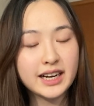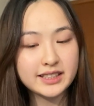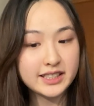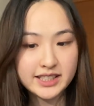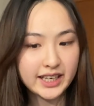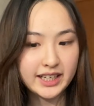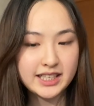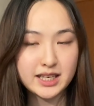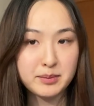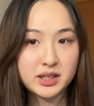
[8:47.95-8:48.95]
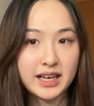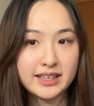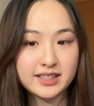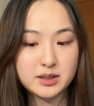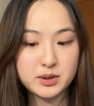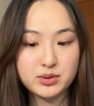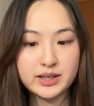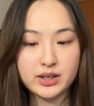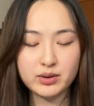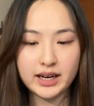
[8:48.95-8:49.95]
I didn't take any summer classes
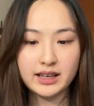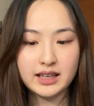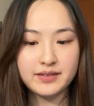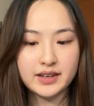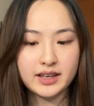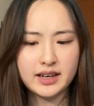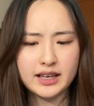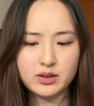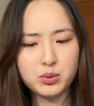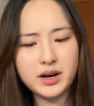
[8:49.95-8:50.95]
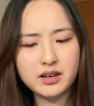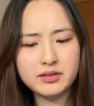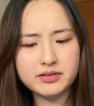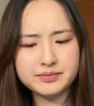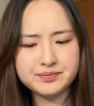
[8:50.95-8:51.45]
between grade 11 and 12.